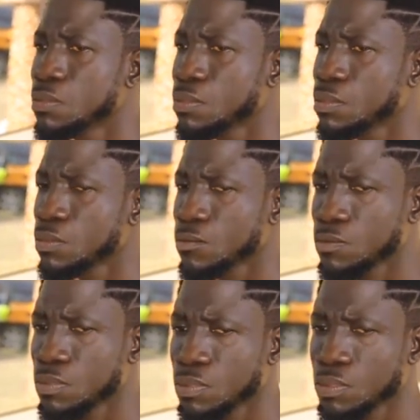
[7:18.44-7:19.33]

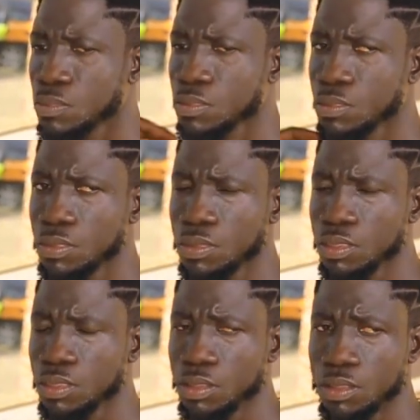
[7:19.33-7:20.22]

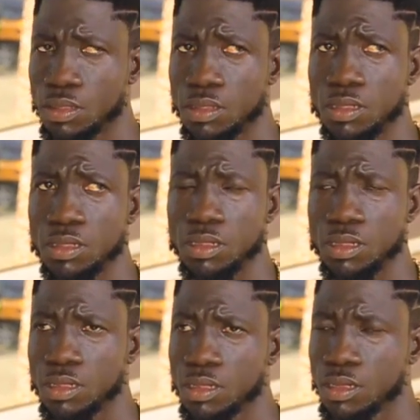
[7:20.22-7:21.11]

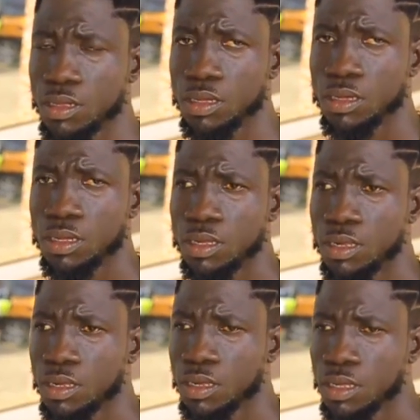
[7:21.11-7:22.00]

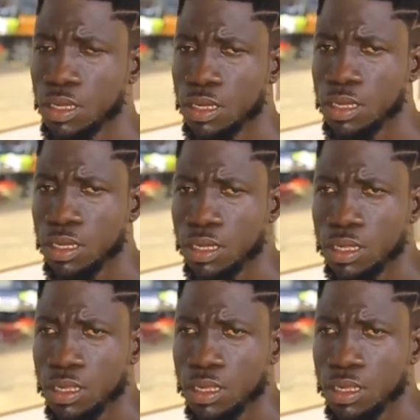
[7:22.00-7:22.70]
This person isn't speaking.